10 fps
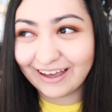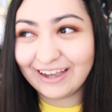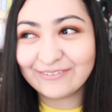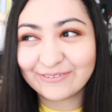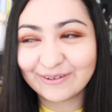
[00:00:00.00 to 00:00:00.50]

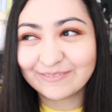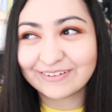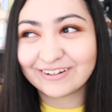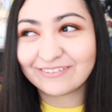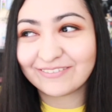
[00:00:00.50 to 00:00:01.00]
I filmed
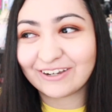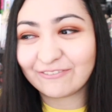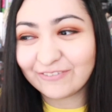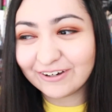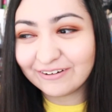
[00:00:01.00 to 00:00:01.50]
on my
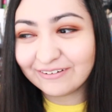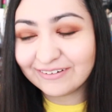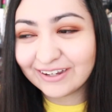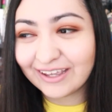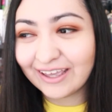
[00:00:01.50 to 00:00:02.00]

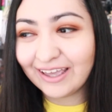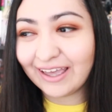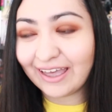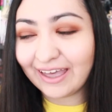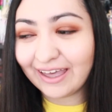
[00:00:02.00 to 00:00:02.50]
phone
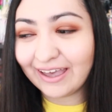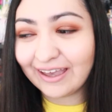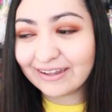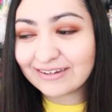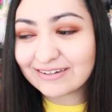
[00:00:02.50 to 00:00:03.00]

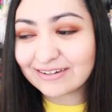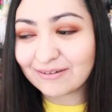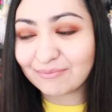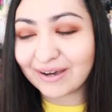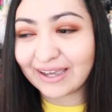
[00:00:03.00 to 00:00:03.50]
and
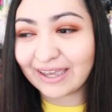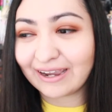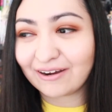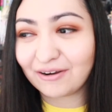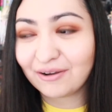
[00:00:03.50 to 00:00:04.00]
my
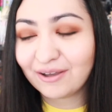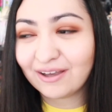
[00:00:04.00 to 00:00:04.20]
hair.